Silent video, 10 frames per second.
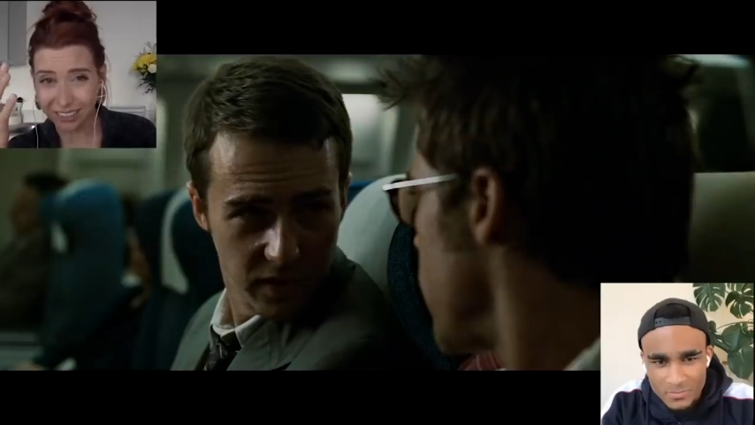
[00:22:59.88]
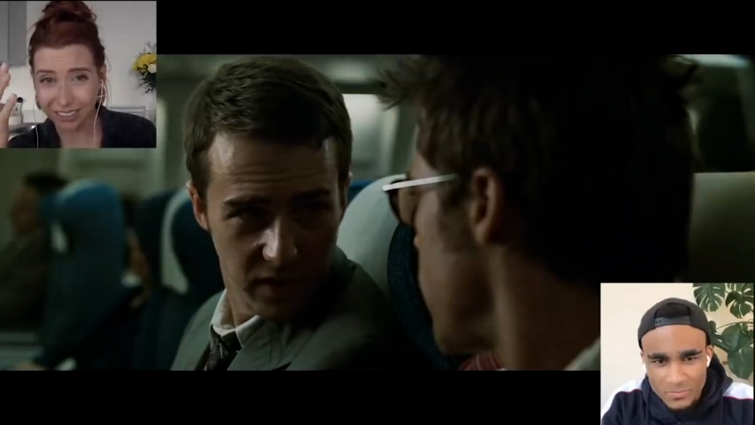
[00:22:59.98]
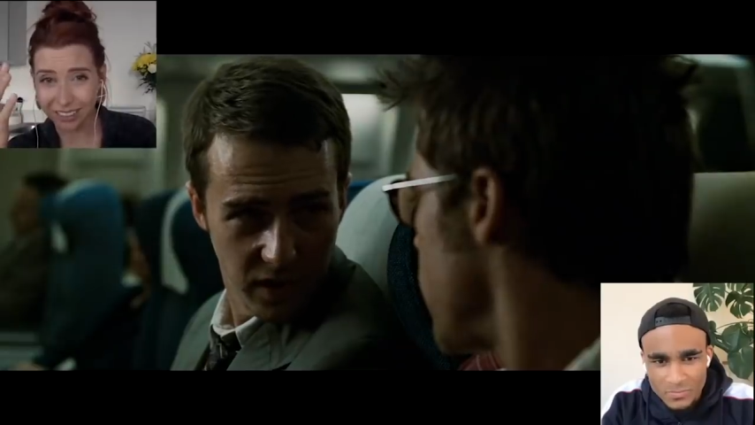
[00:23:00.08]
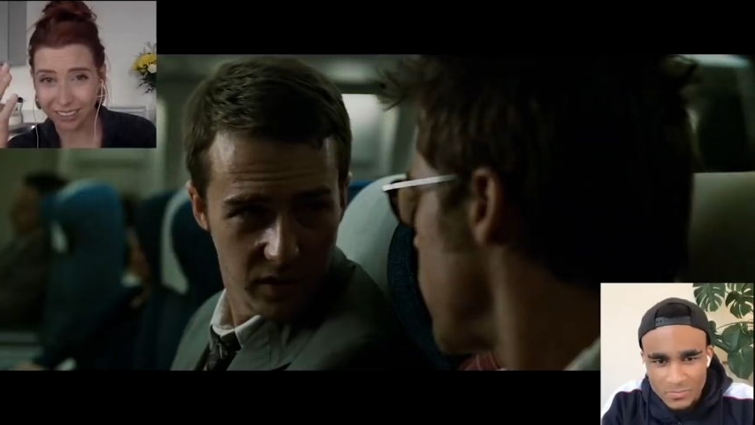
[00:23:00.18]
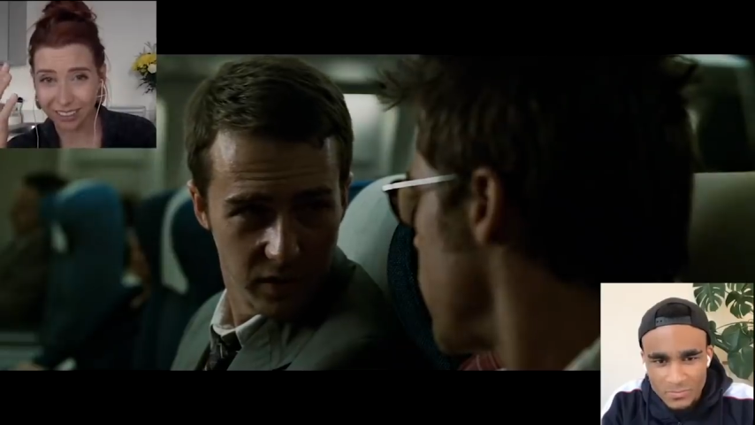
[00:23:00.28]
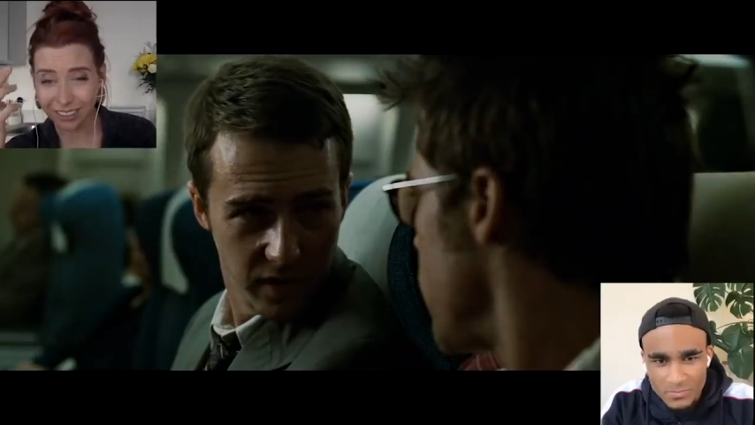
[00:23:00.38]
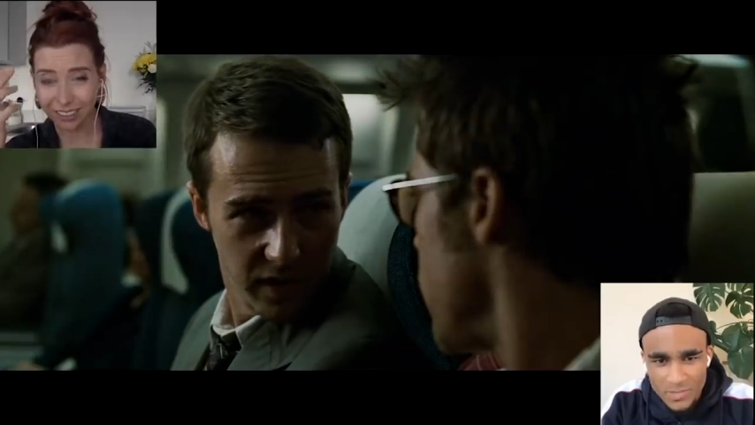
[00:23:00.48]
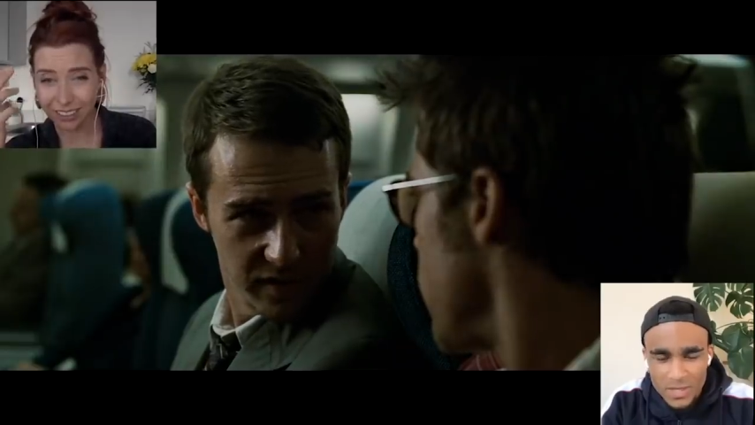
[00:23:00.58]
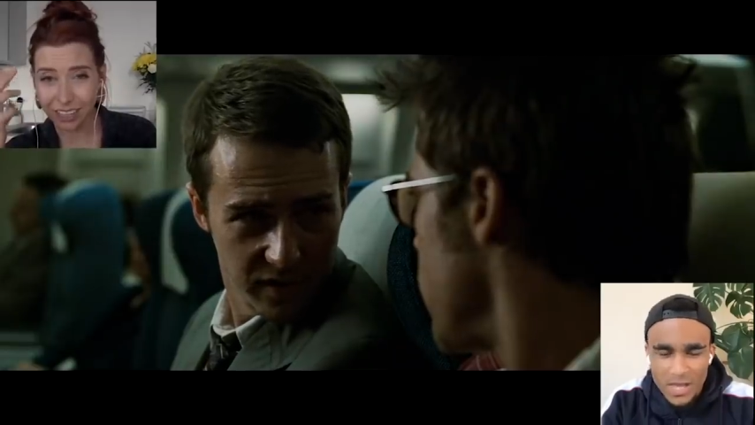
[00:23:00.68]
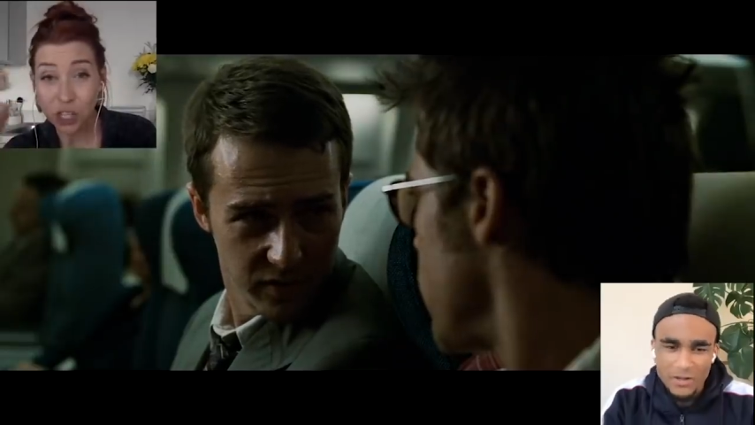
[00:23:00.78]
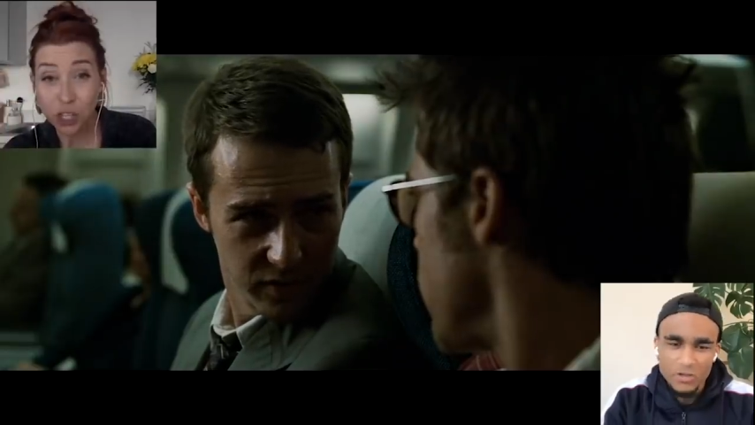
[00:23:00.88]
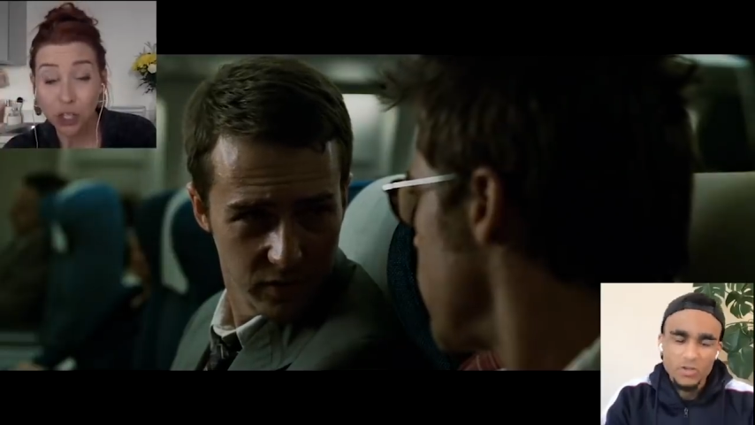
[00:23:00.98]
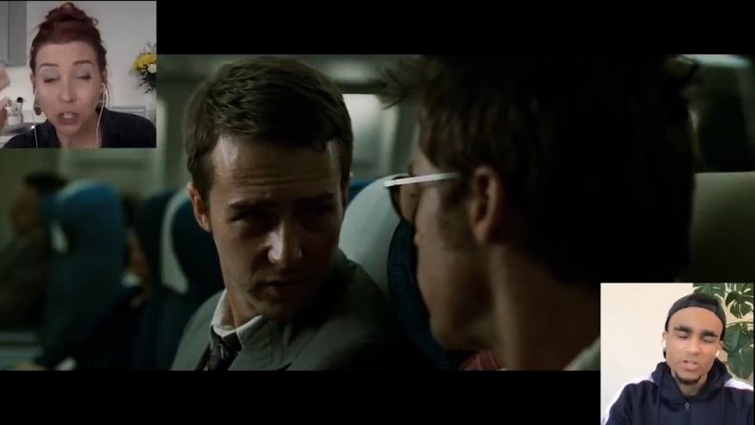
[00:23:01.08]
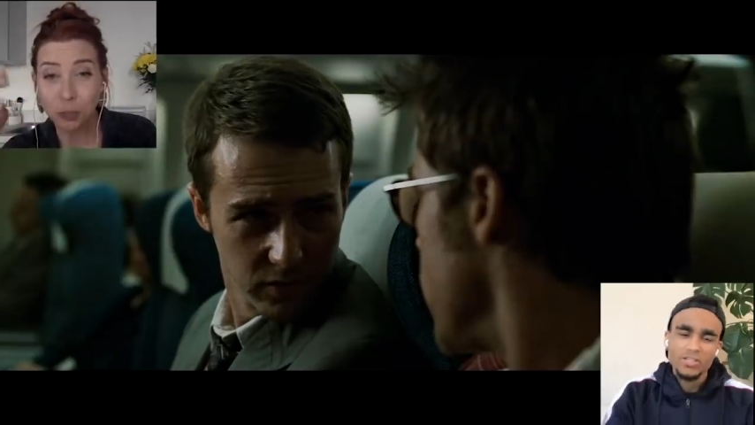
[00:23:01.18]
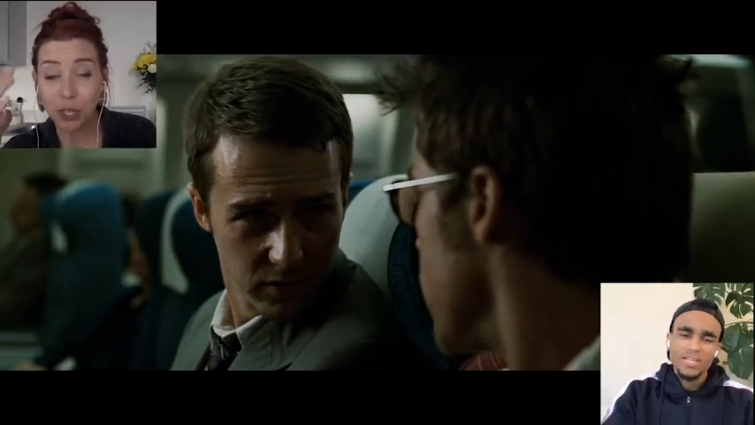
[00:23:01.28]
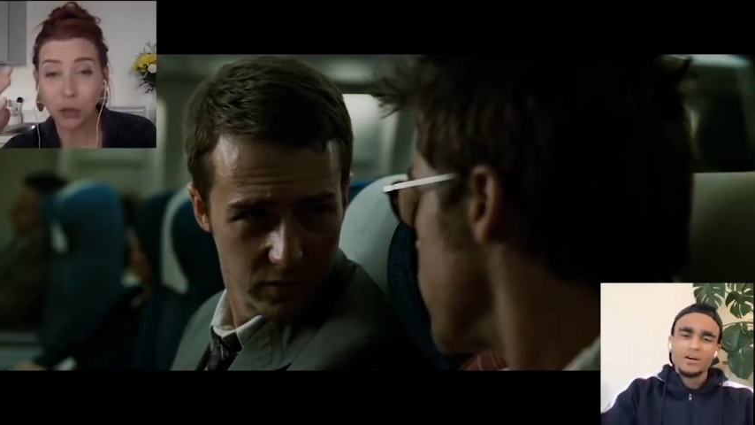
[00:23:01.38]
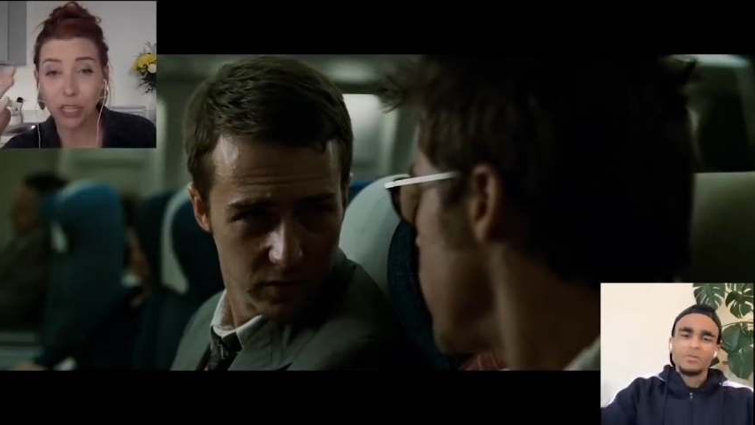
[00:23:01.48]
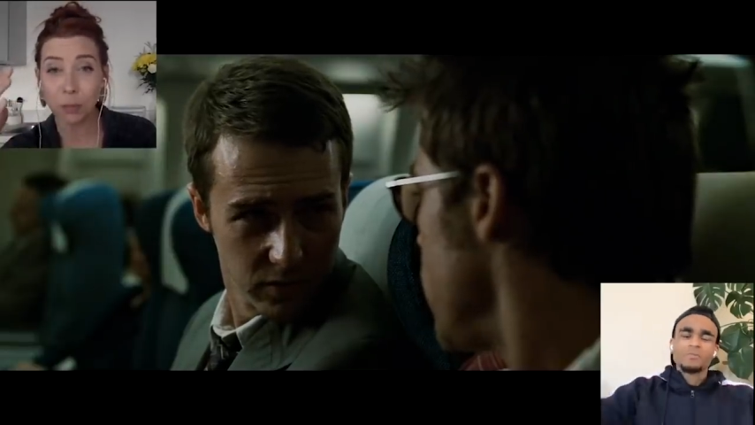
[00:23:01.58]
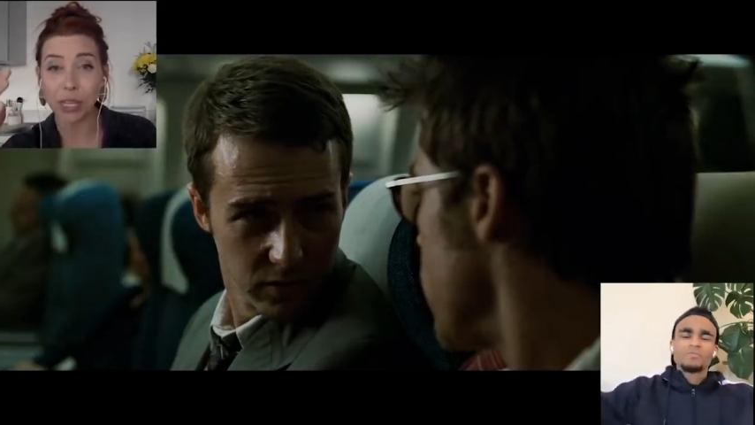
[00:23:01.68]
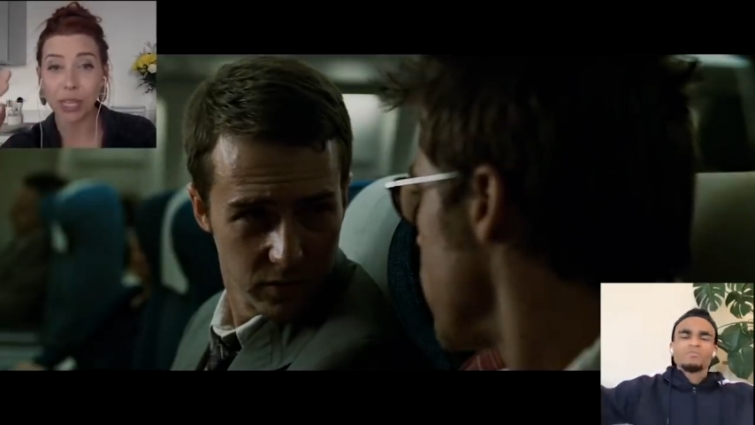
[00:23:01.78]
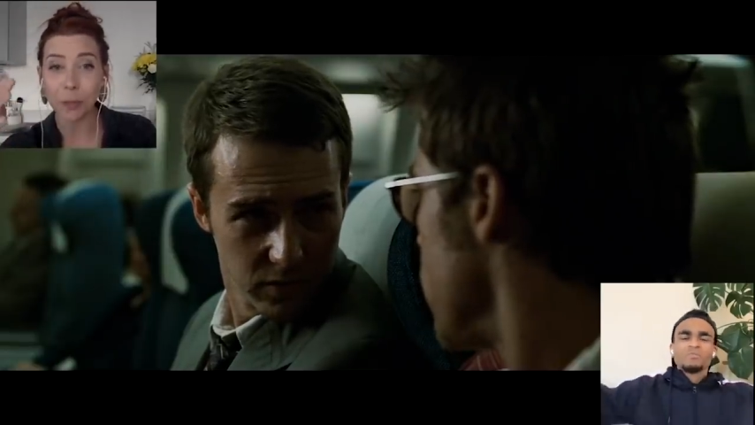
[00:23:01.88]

Speaker 1: I did not know that. He should be
Speaker 2: creepy,